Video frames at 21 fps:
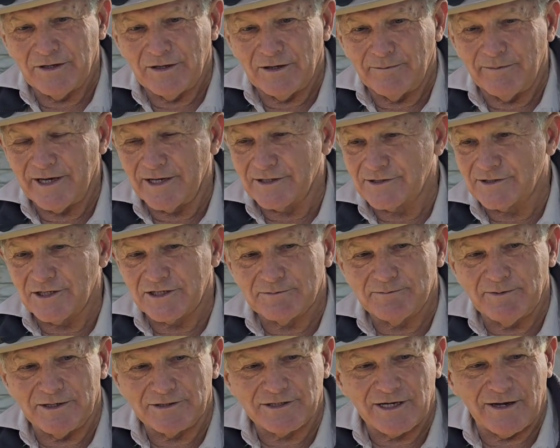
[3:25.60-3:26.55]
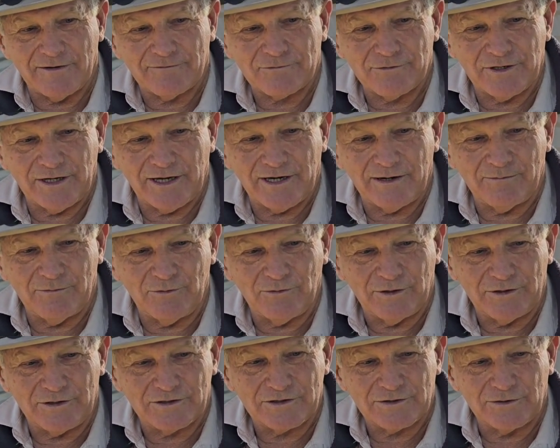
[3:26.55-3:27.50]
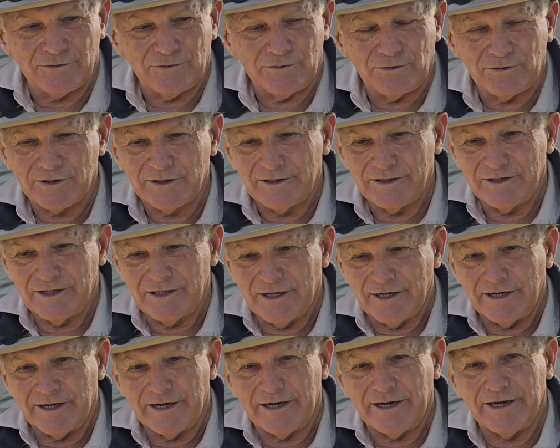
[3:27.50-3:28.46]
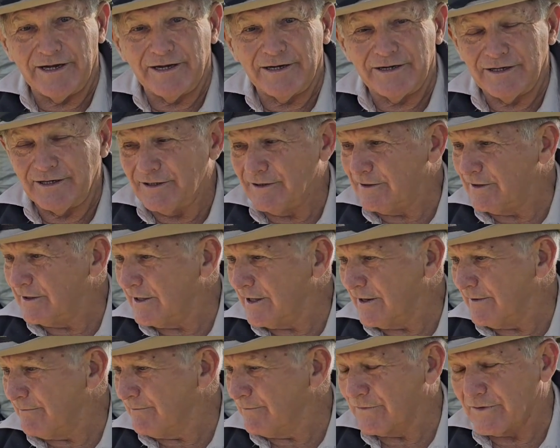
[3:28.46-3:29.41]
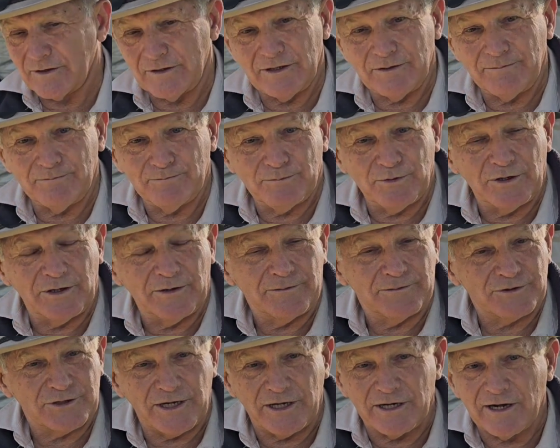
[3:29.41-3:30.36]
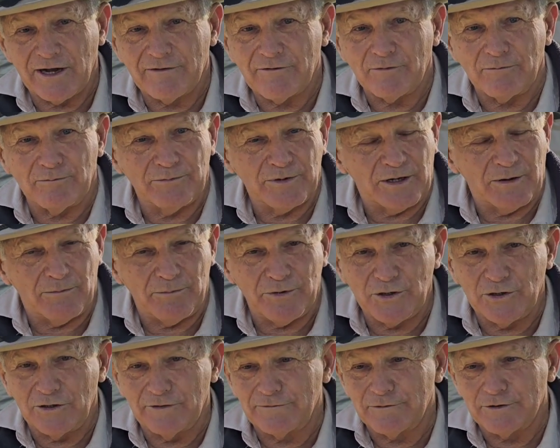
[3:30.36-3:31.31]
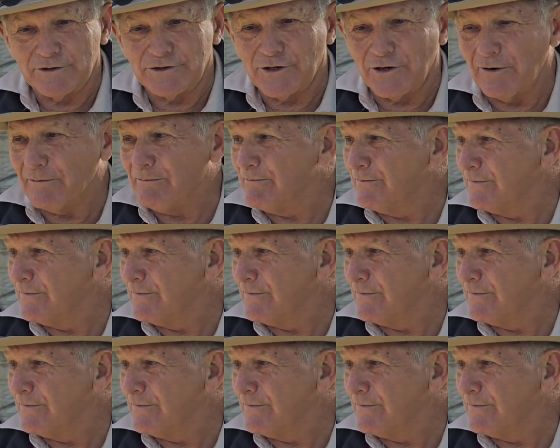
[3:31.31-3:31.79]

about 6 months after he had them all installed, and he put a shed over it, did a beautiful job,